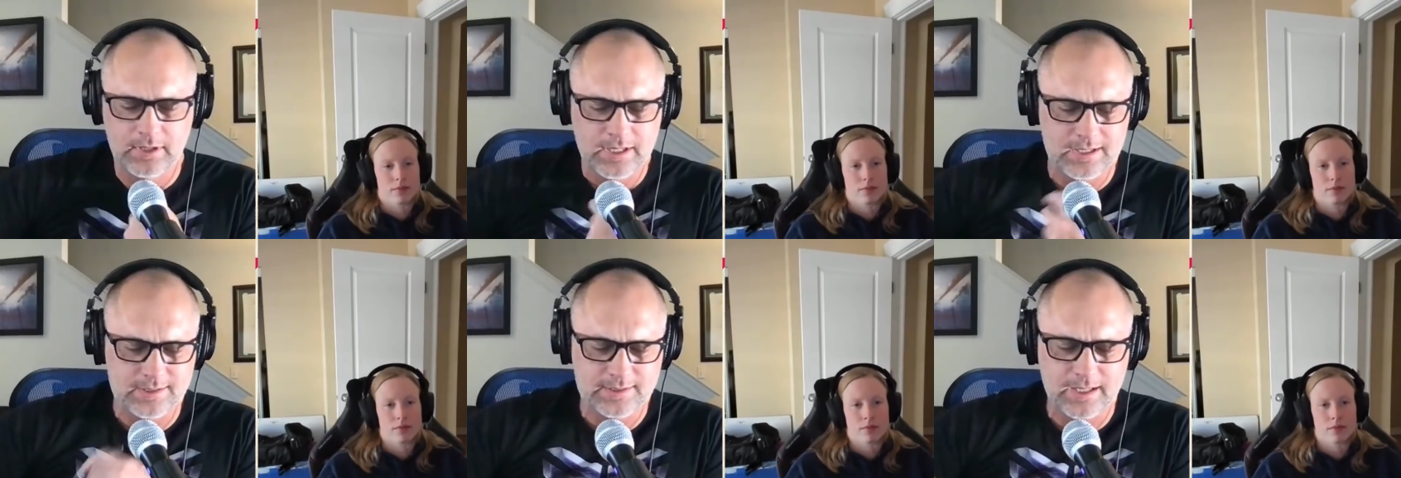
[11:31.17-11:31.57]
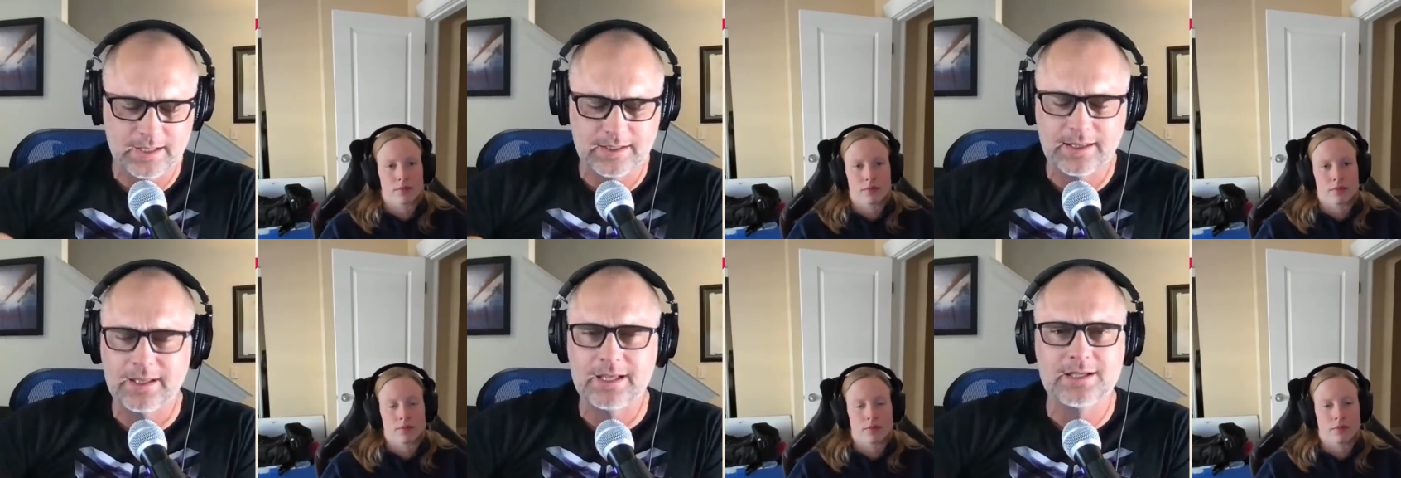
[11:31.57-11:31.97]
Speaker 1: he
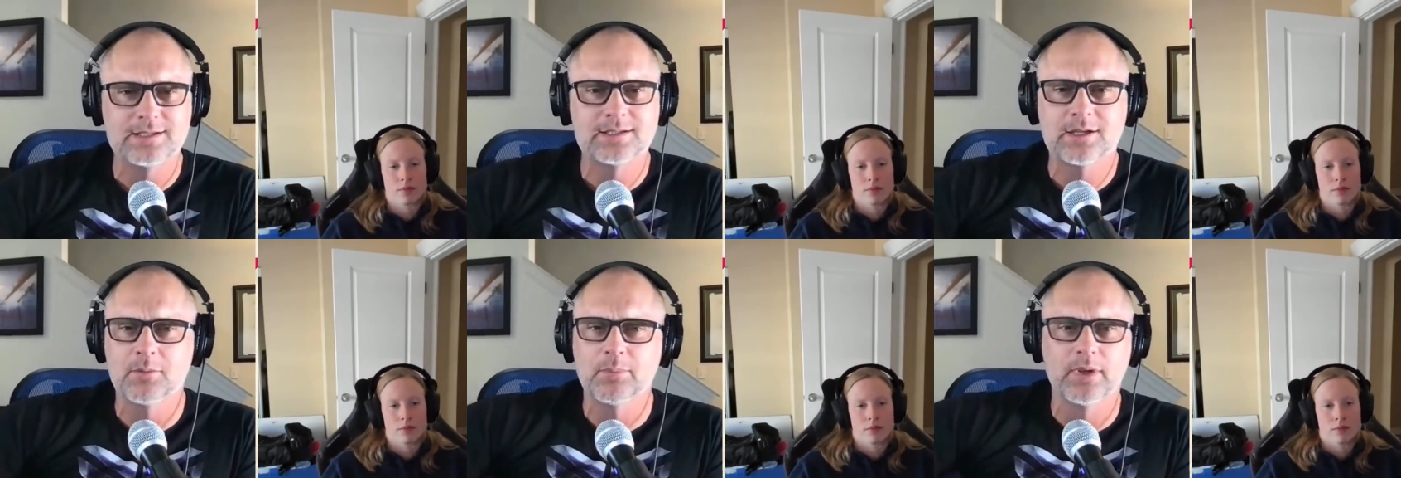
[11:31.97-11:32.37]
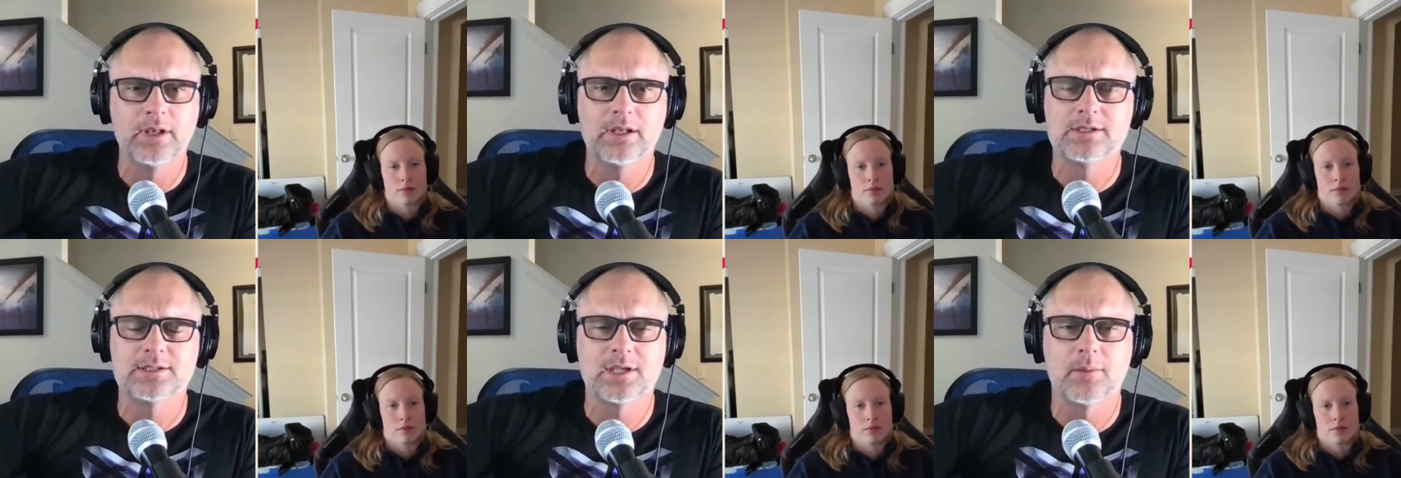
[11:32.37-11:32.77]
said he
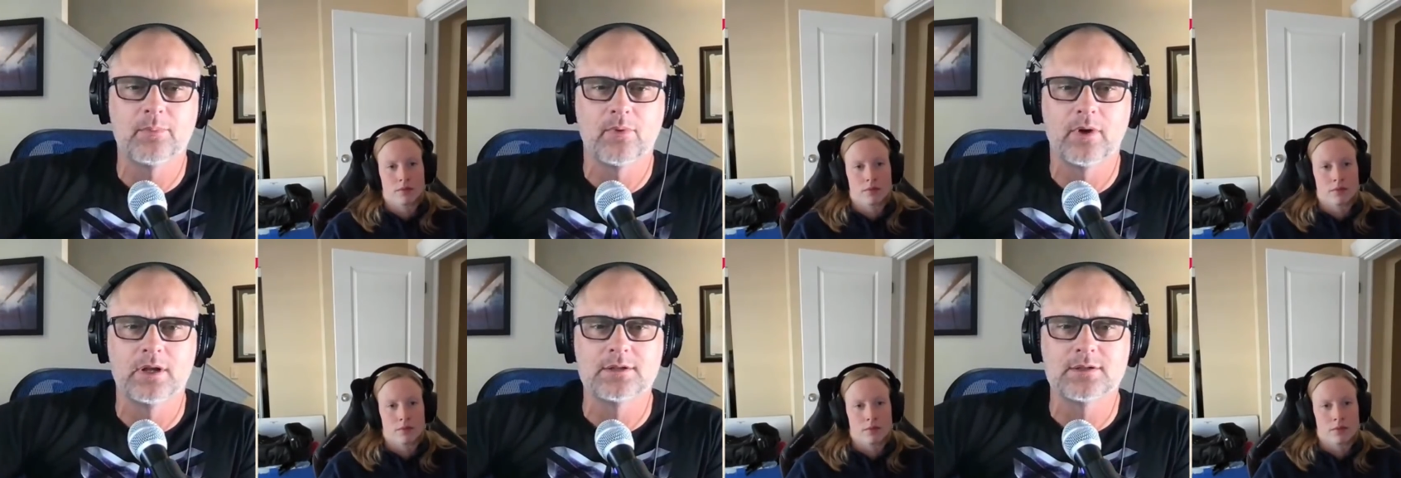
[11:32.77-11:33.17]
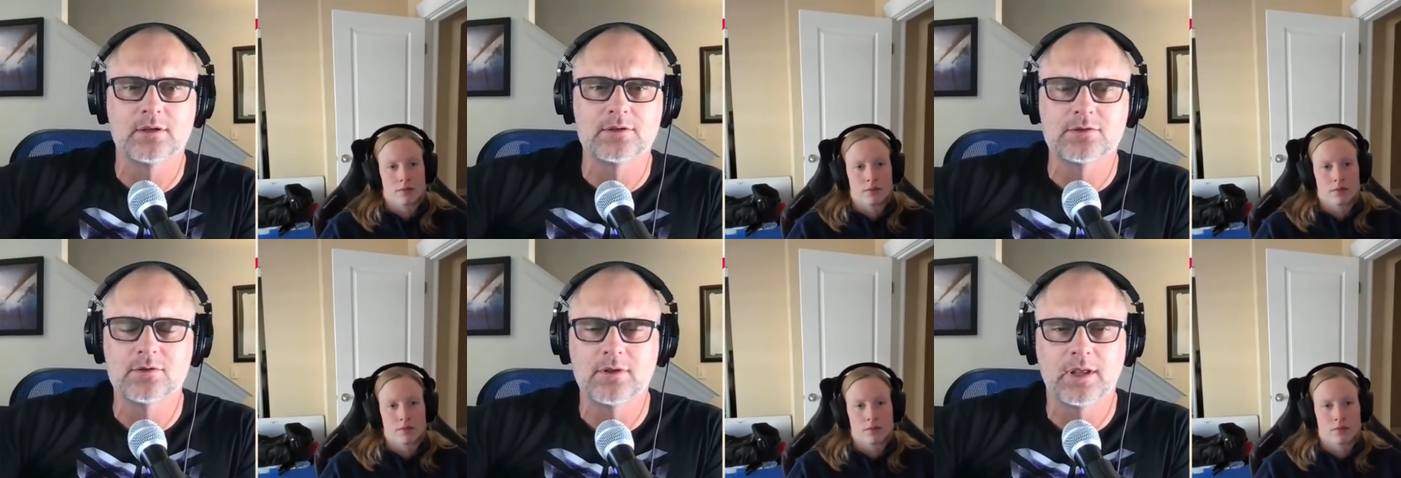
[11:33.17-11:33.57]
completely separates those two.